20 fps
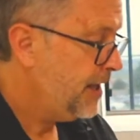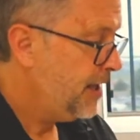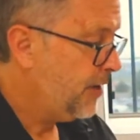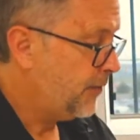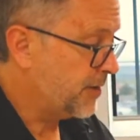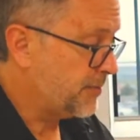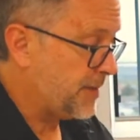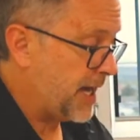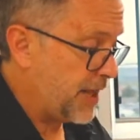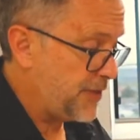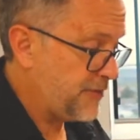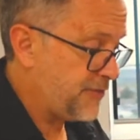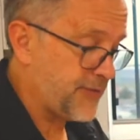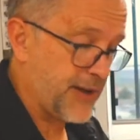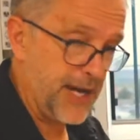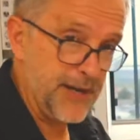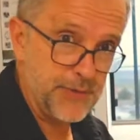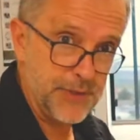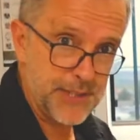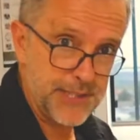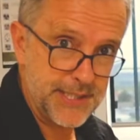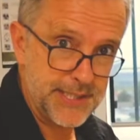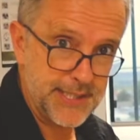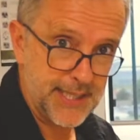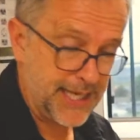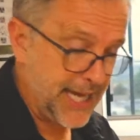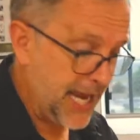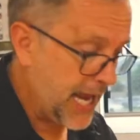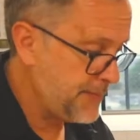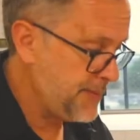One of my other favourites is a
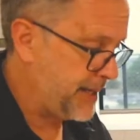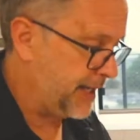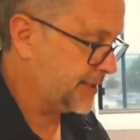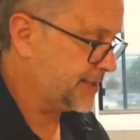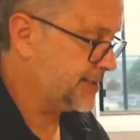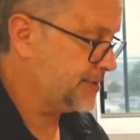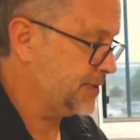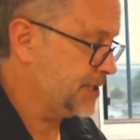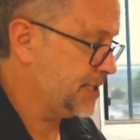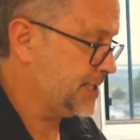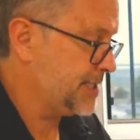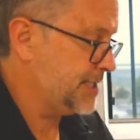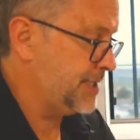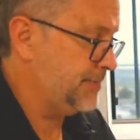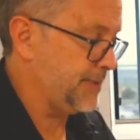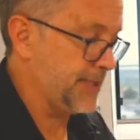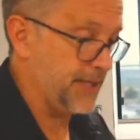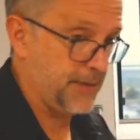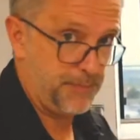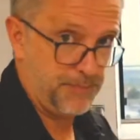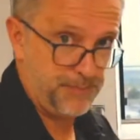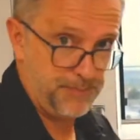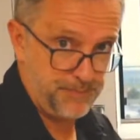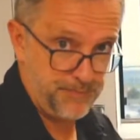Chemex, which is simply a